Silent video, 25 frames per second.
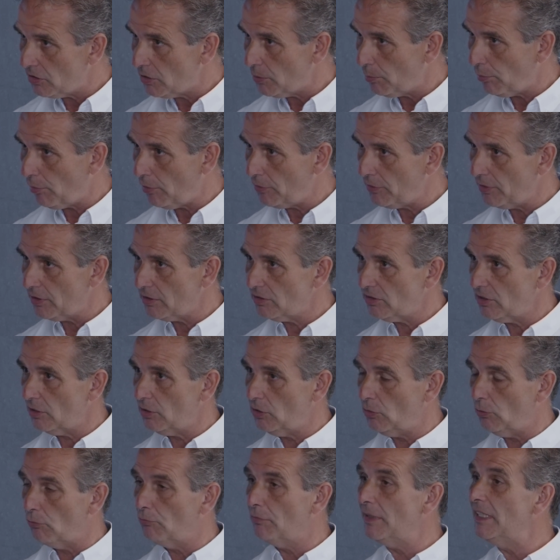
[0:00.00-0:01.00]
of the product, so
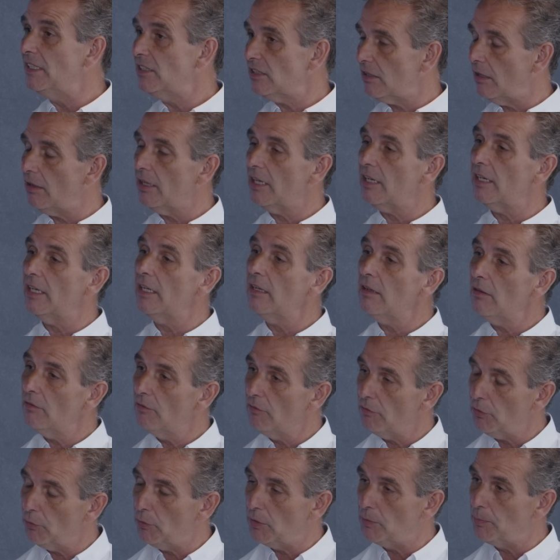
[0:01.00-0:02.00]
you're recycling
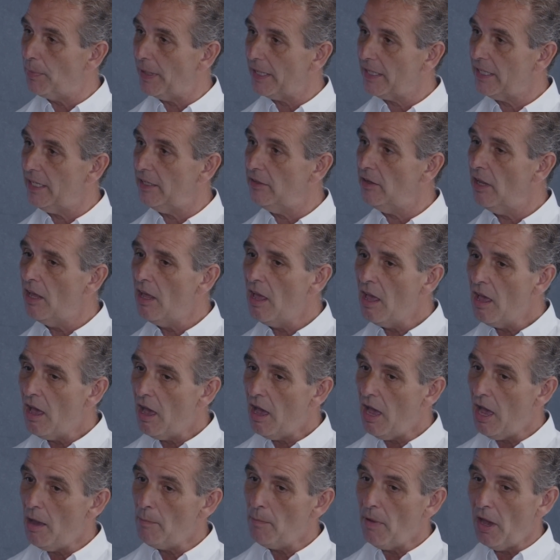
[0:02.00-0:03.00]
fluid back in,
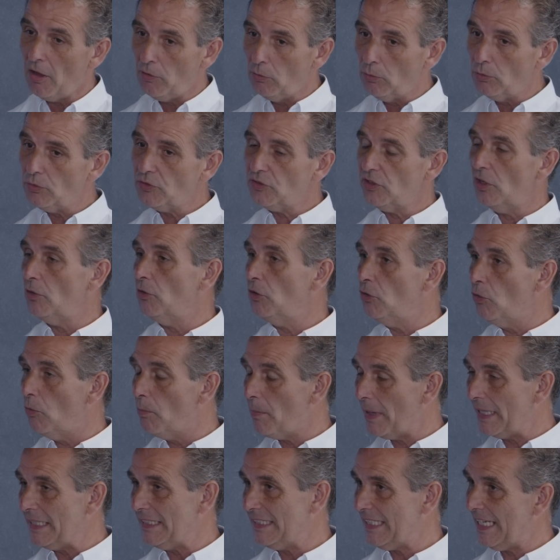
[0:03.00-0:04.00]
um, and also you're
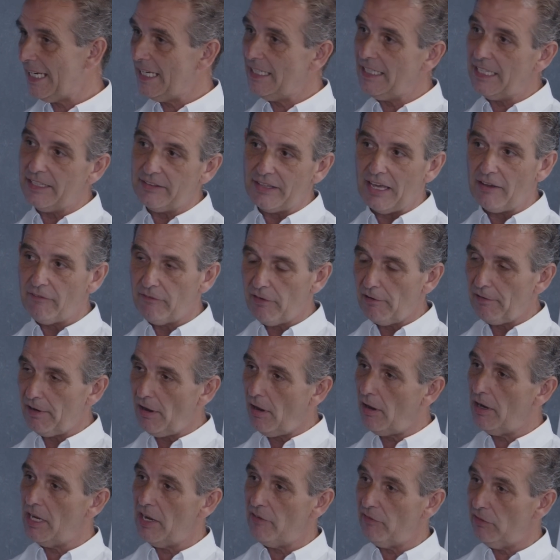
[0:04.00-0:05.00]
maintaining that very
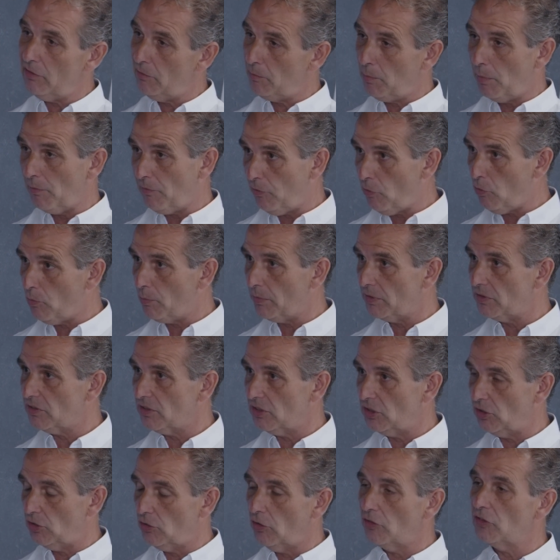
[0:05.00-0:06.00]
high level of performance
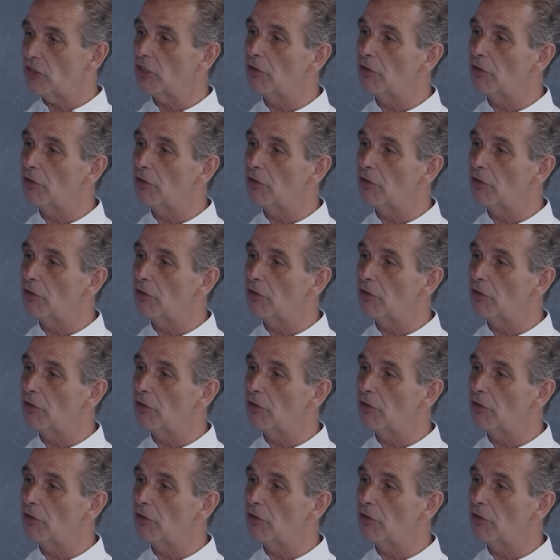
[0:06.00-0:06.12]
and you're not